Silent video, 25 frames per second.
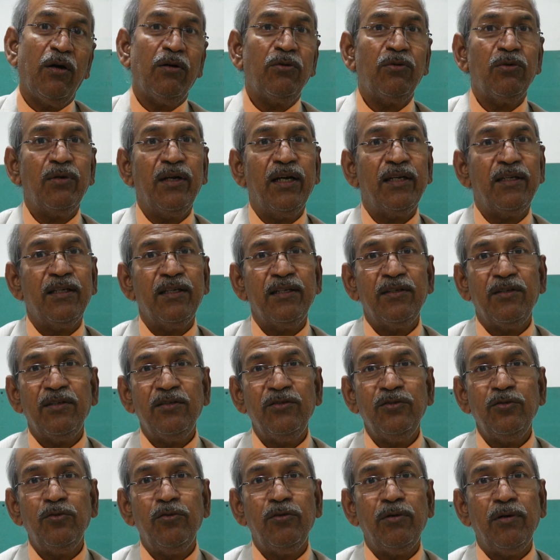have to get a
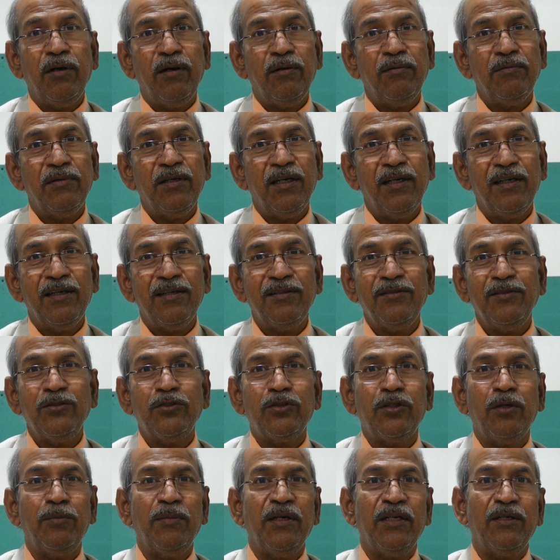new uh,
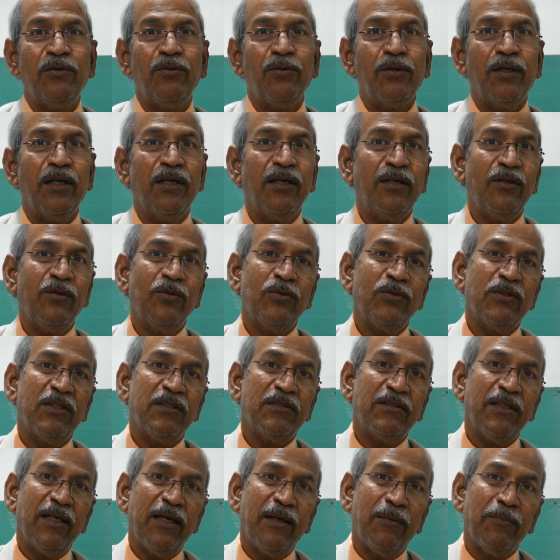instrument. You cannot use the
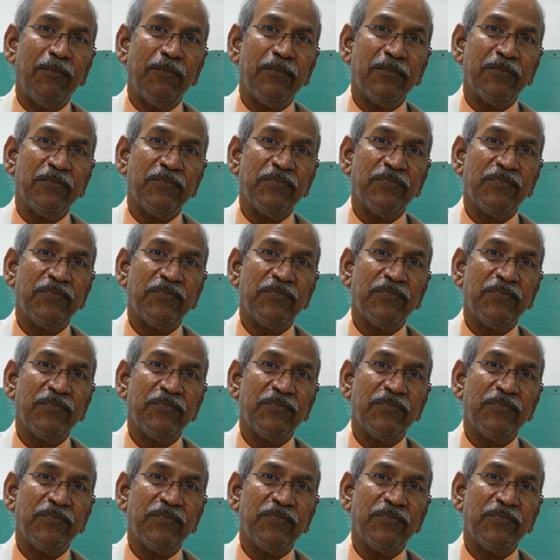same.